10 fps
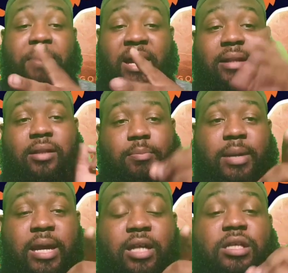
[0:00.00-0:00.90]
but the
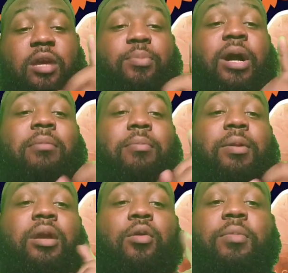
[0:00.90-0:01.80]
Bears are
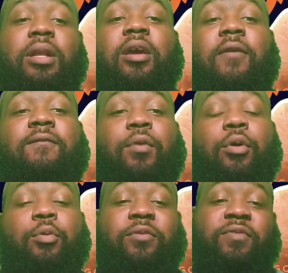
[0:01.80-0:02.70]
probably going to be looking for
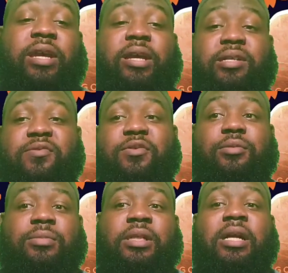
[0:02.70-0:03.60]
revenge
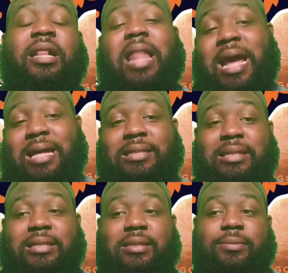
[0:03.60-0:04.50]
from Bassey.